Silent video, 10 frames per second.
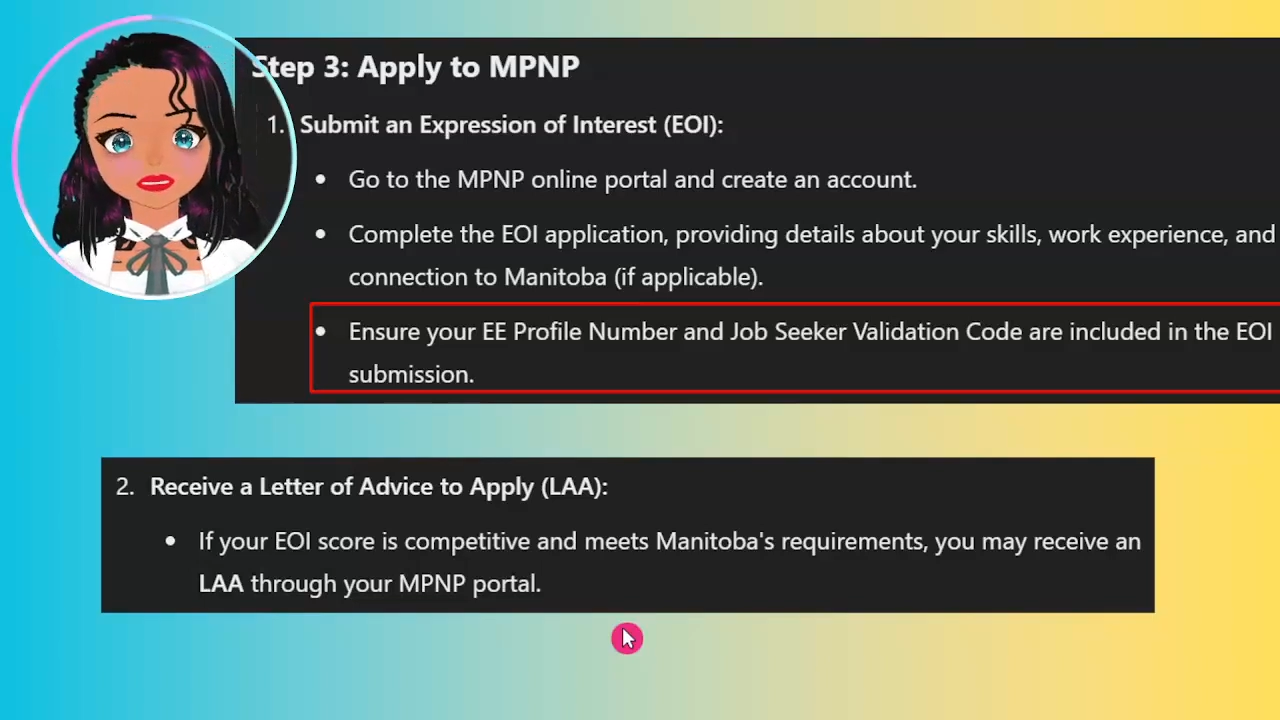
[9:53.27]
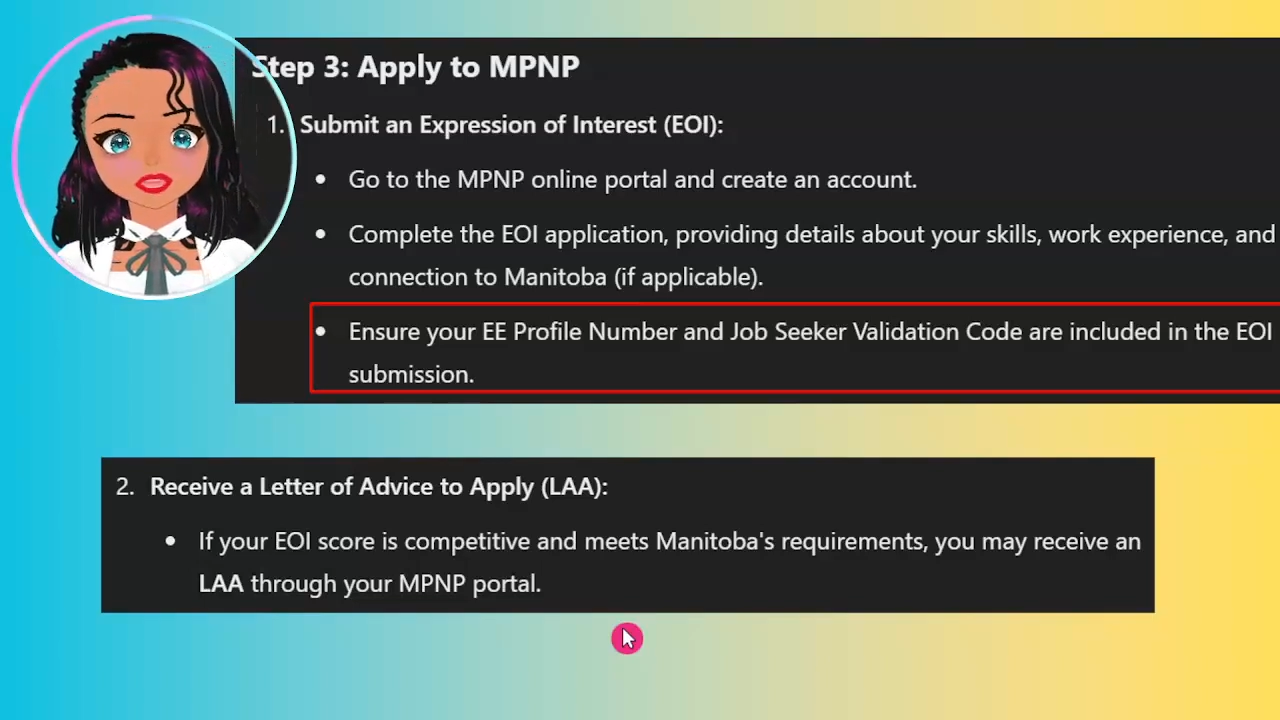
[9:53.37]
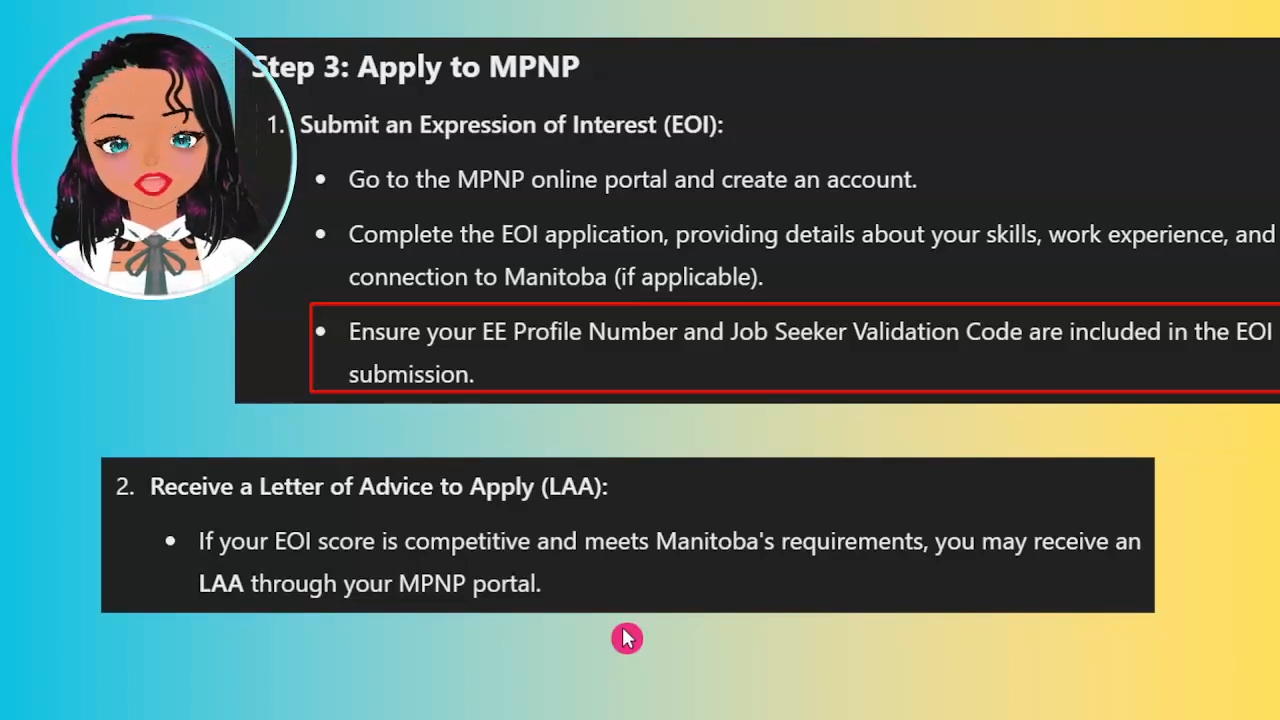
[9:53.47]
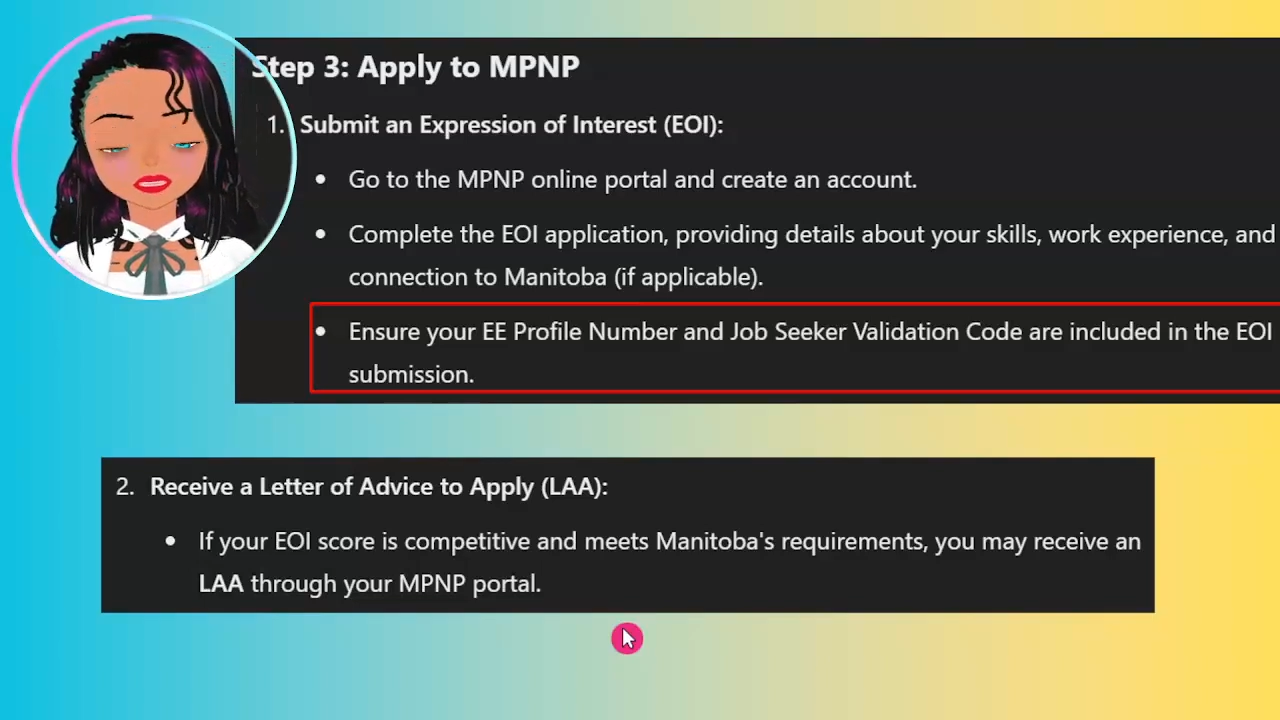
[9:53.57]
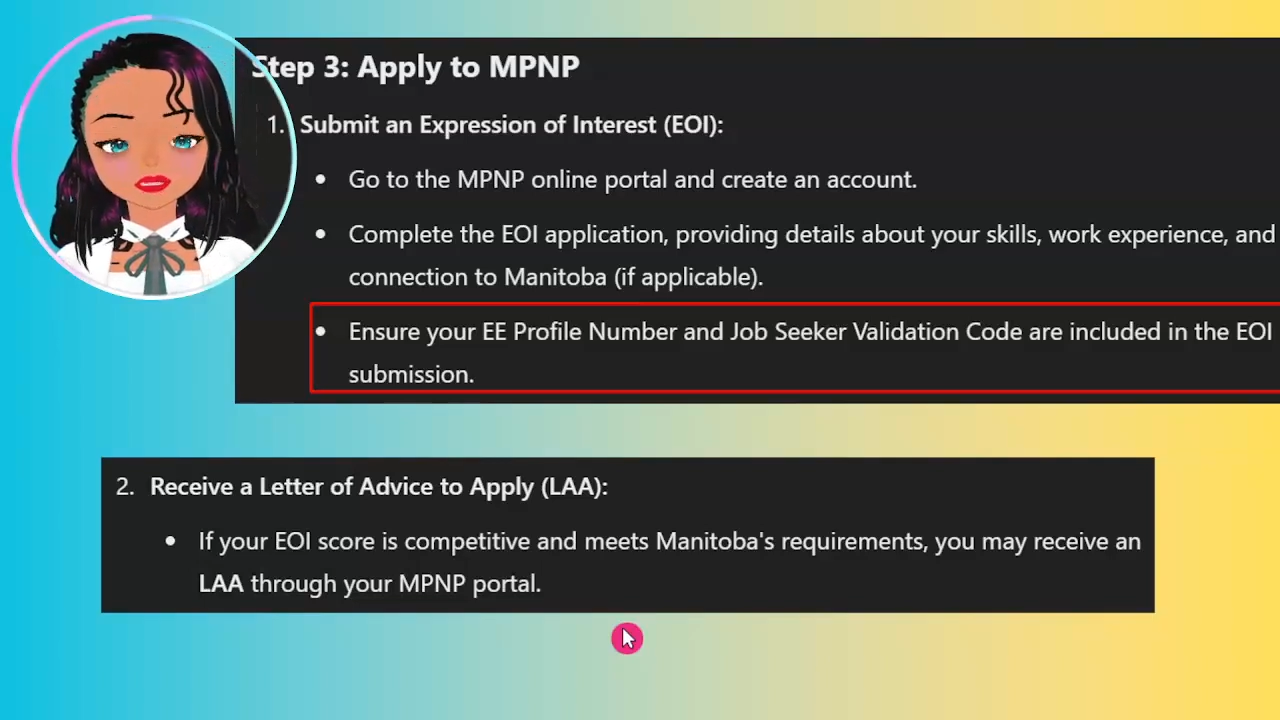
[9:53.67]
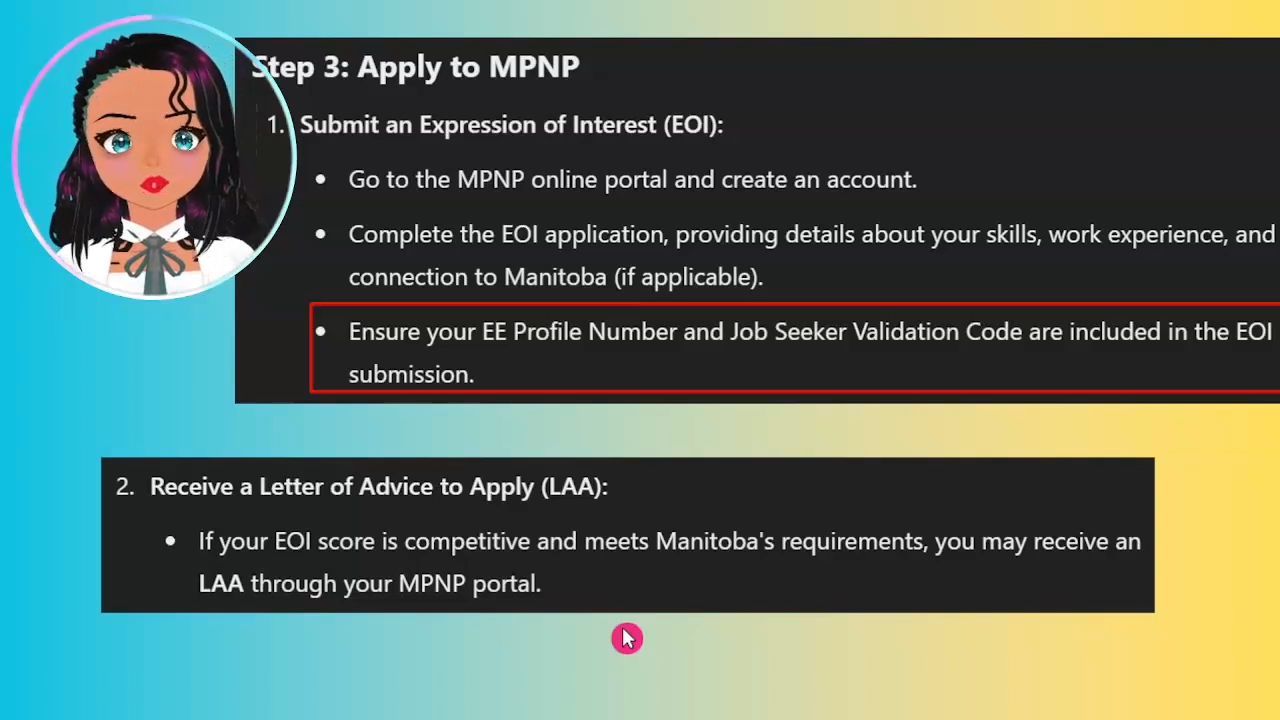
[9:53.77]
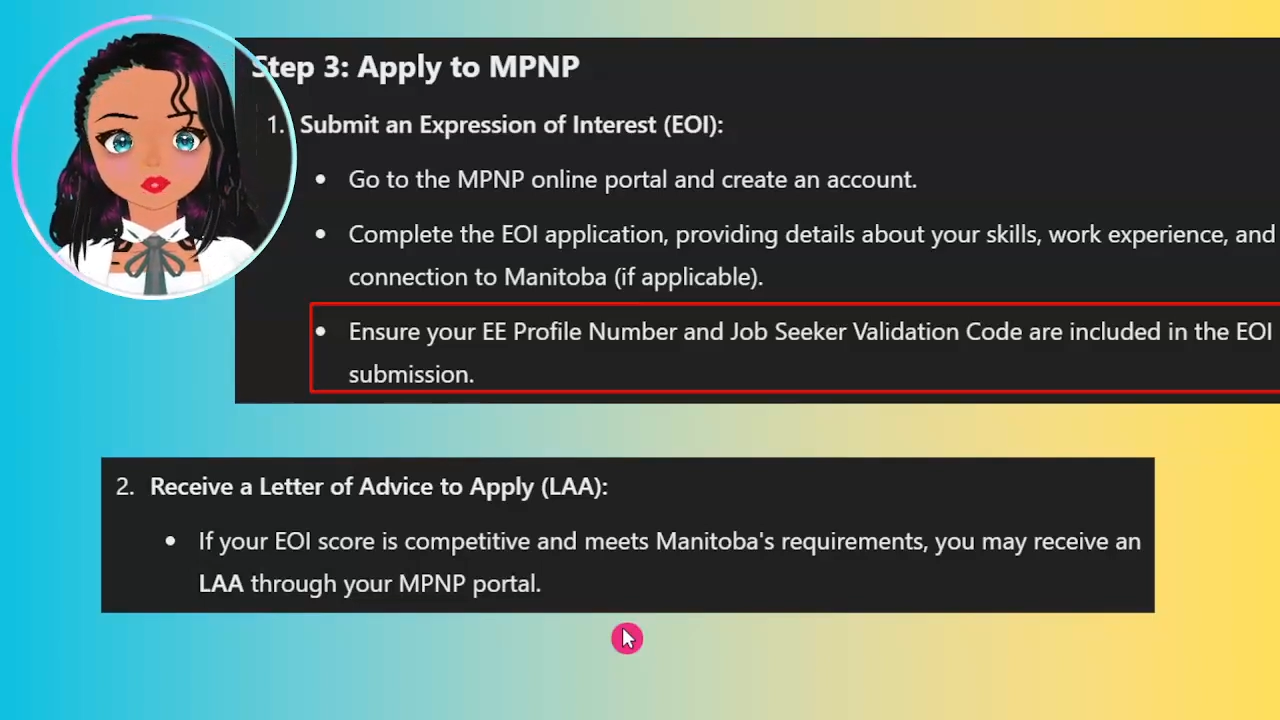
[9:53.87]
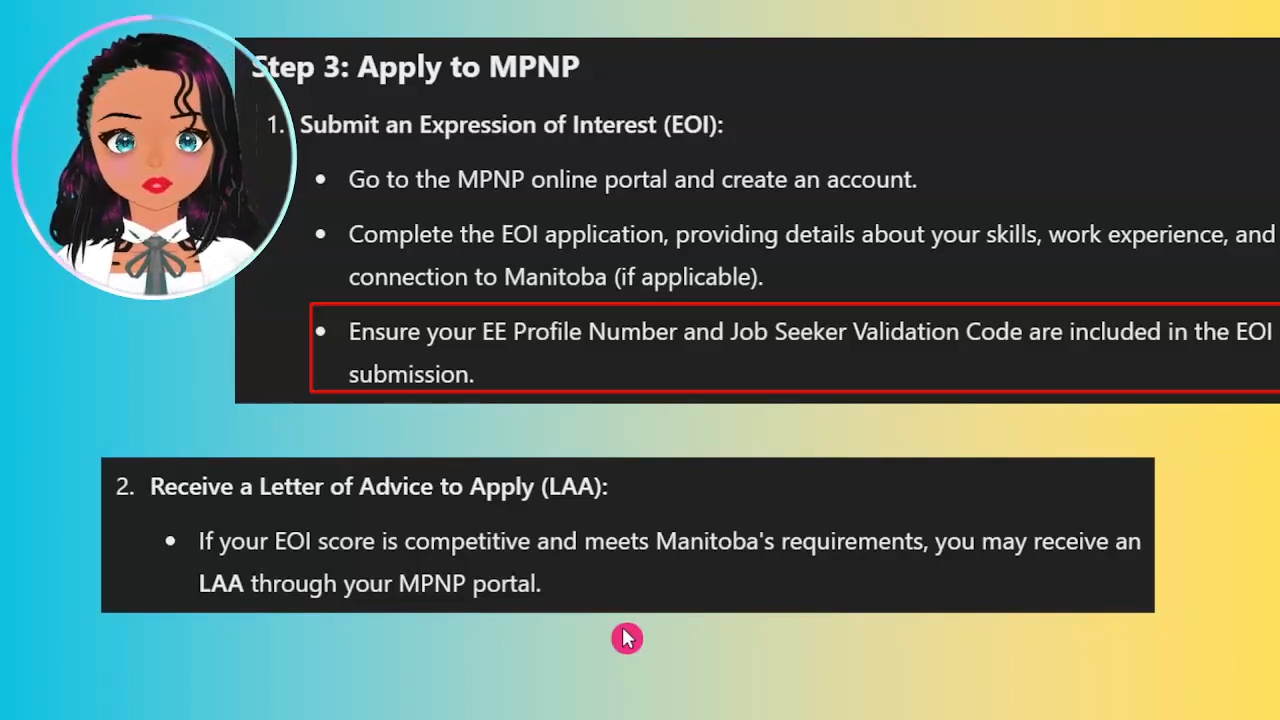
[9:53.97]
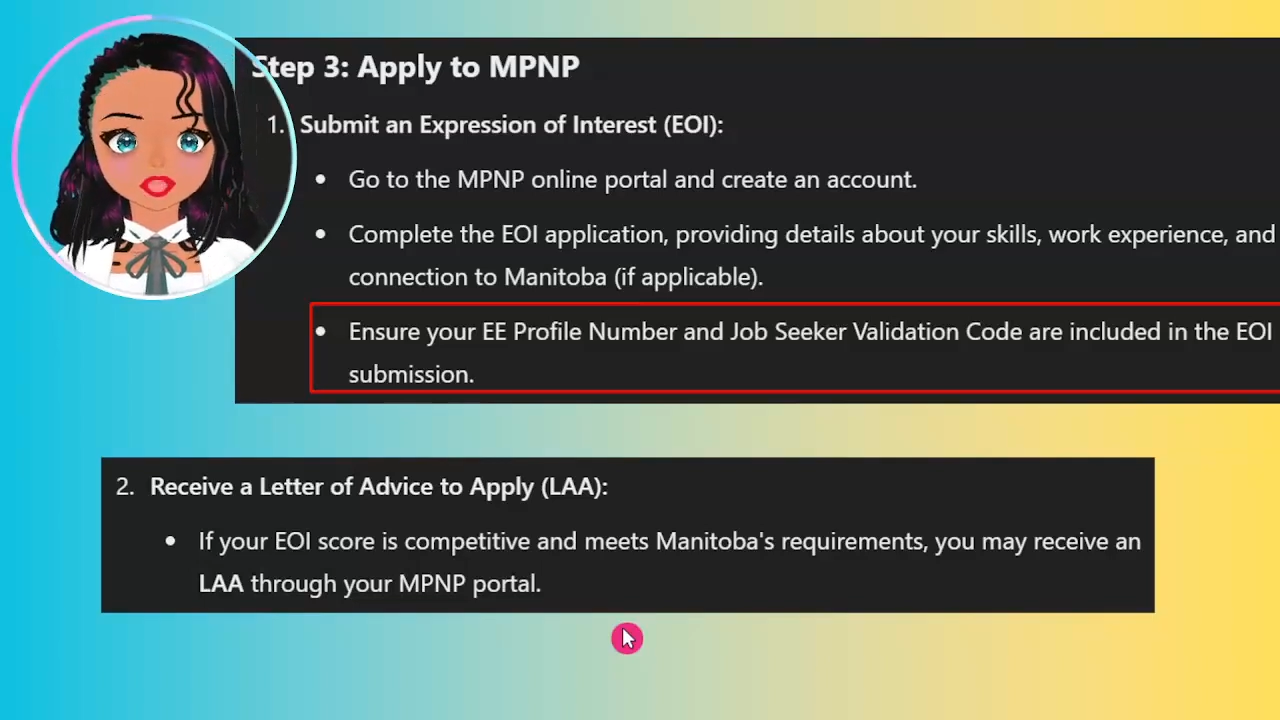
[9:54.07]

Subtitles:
But for those who